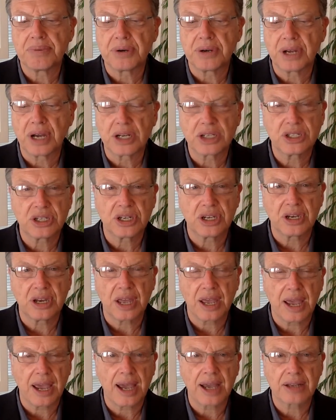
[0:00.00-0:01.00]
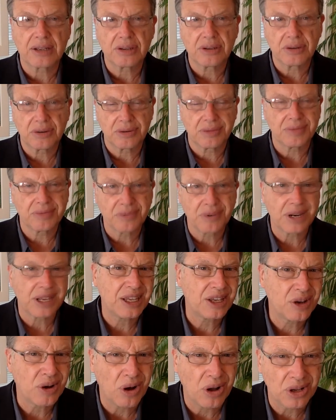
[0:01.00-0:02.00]
Reduction Act, or what
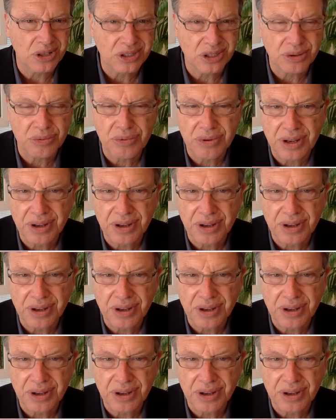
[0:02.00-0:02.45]
he calls the